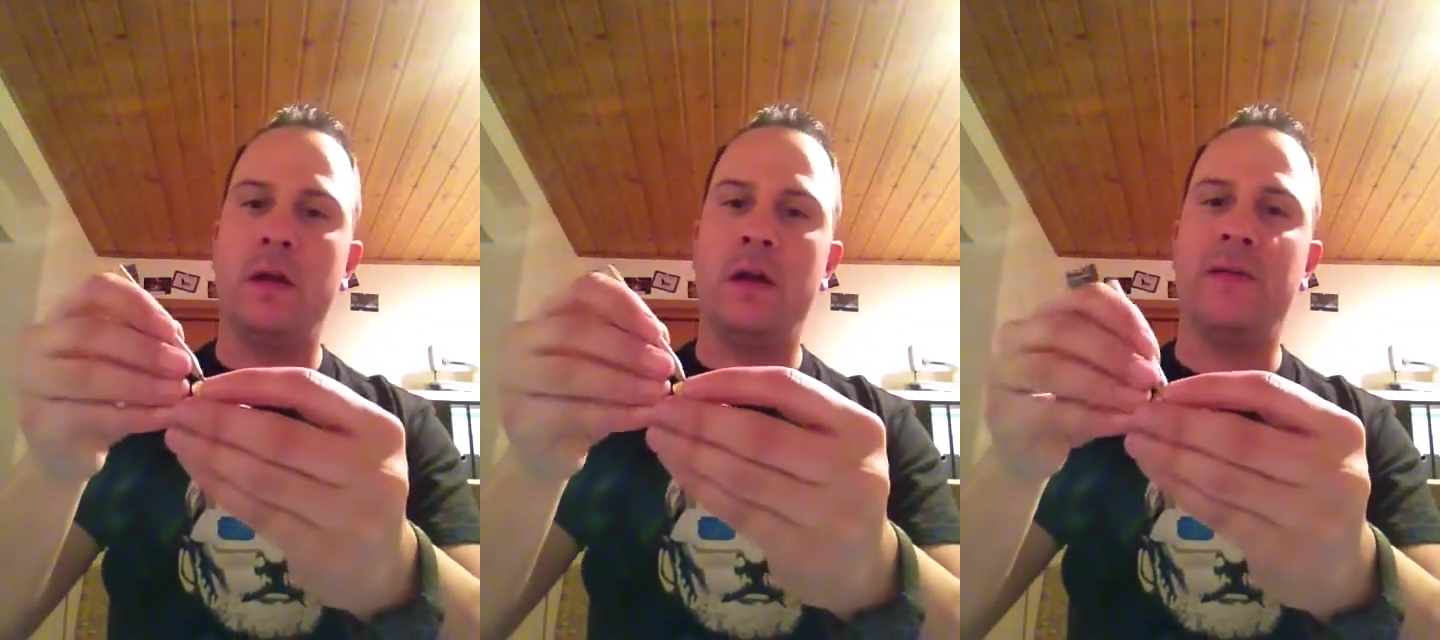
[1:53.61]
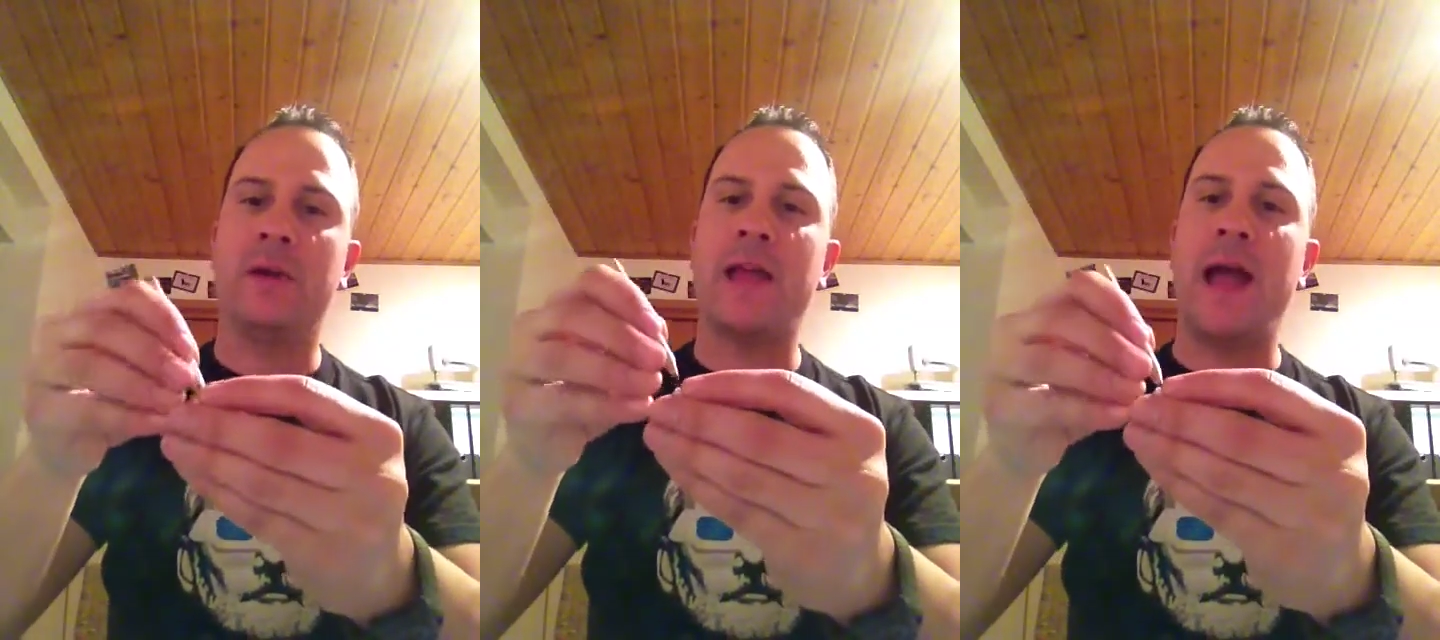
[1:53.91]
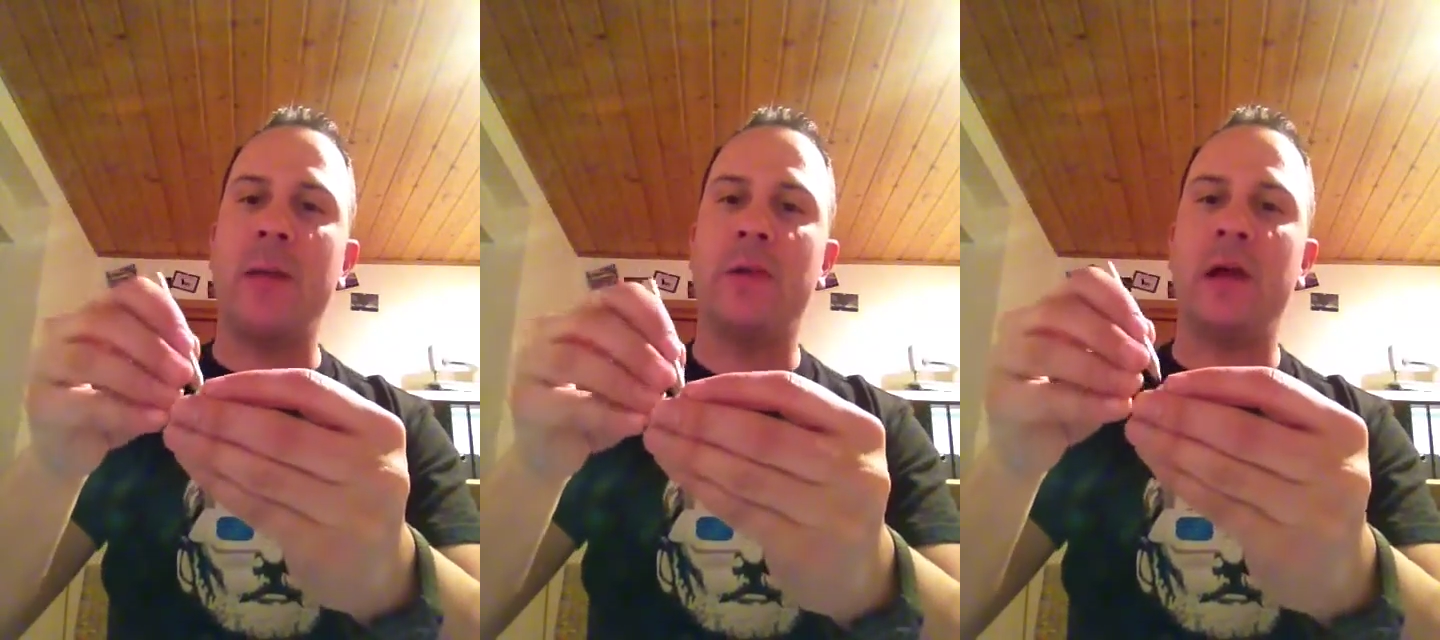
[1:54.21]
of your
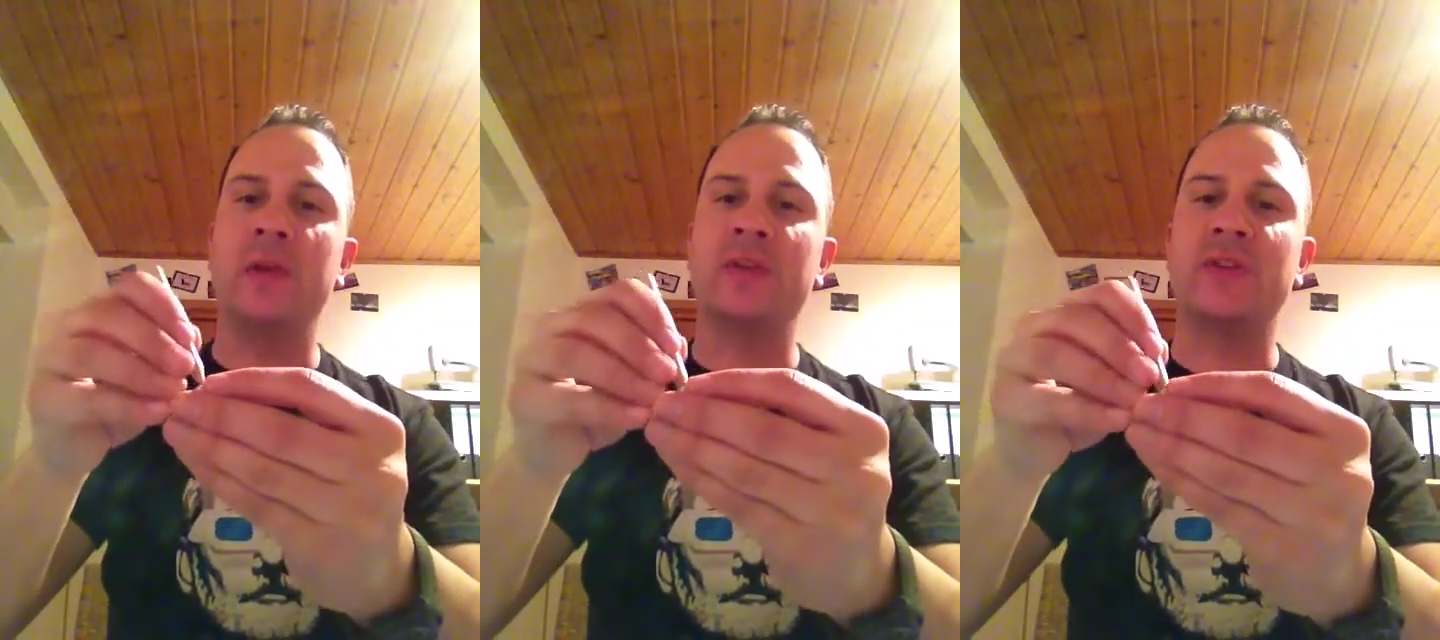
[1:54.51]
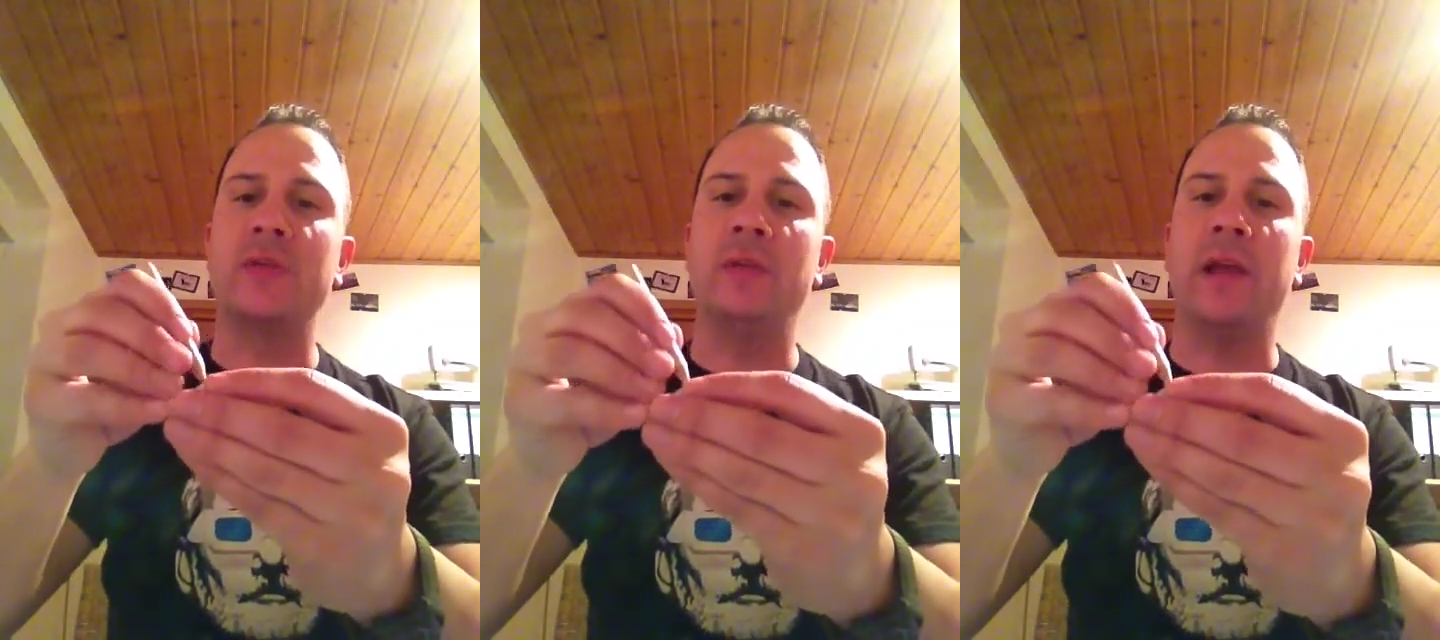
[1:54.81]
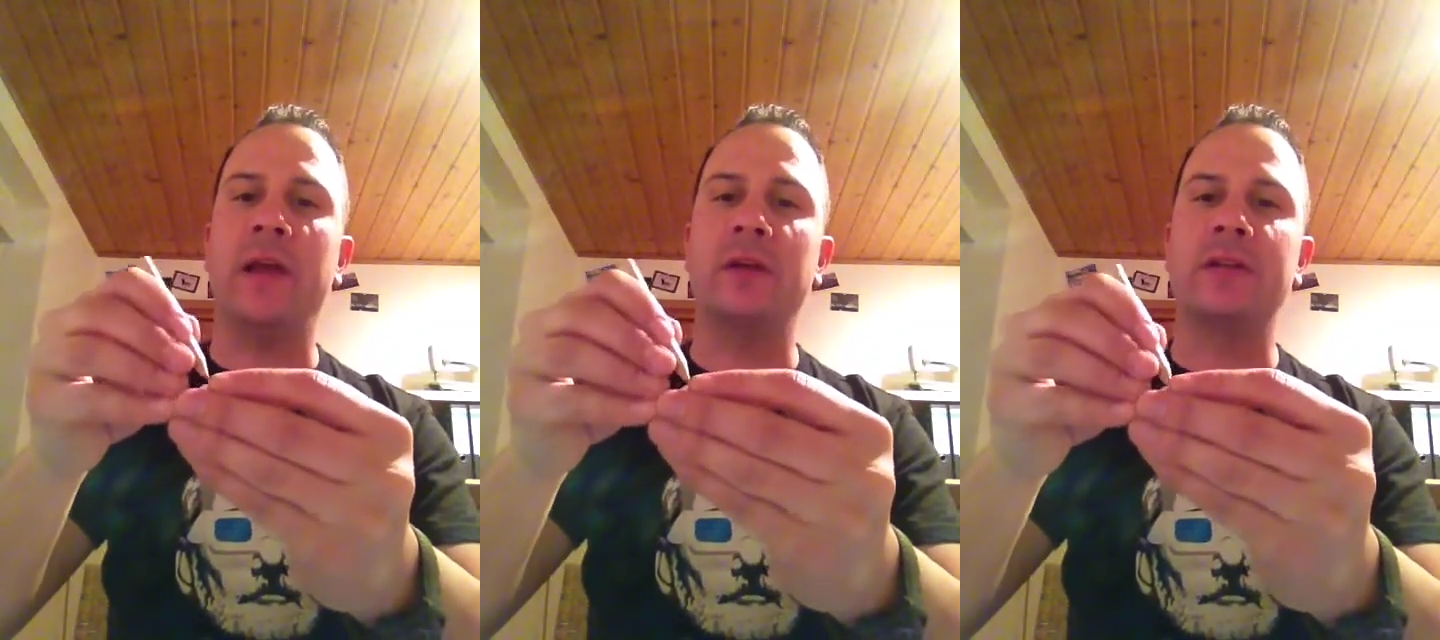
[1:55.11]
cap. I use 2
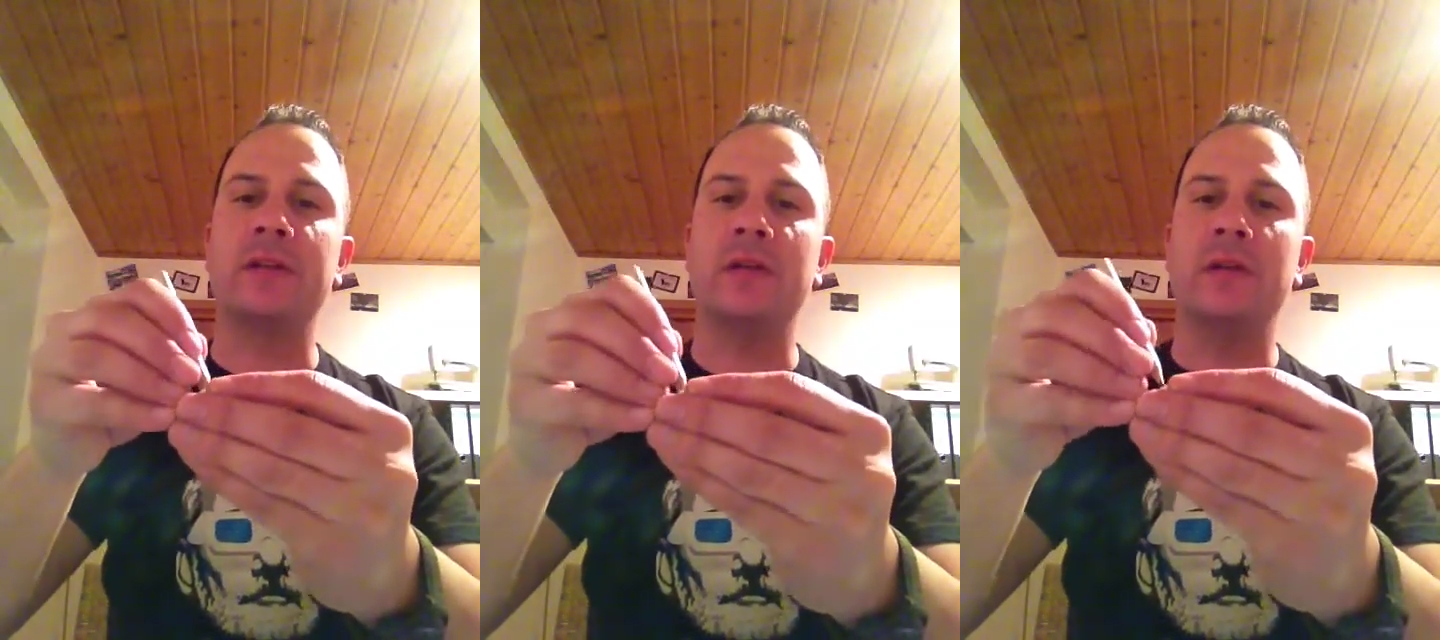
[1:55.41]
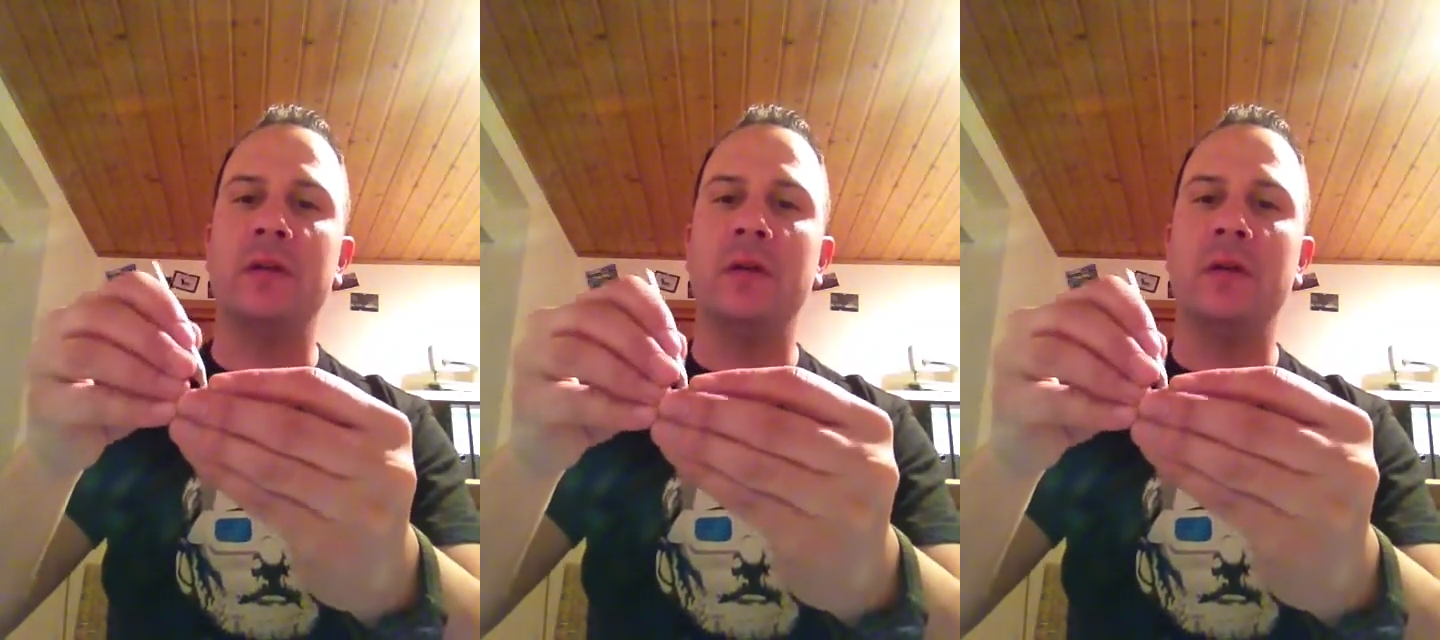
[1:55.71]
layers.